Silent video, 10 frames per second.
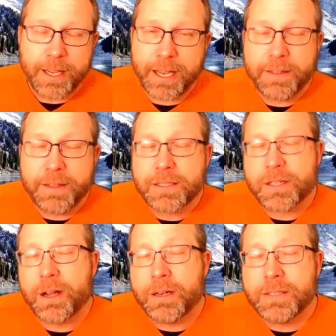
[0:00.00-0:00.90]
I think it's
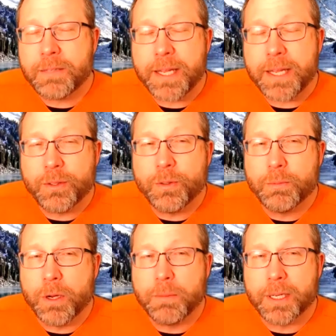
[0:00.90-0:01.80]
hard to make a new
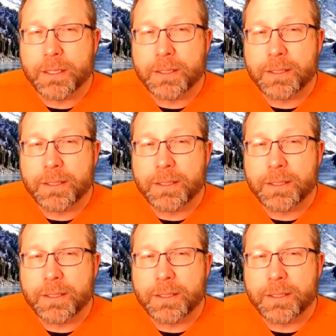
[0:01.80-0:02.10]
MOBA.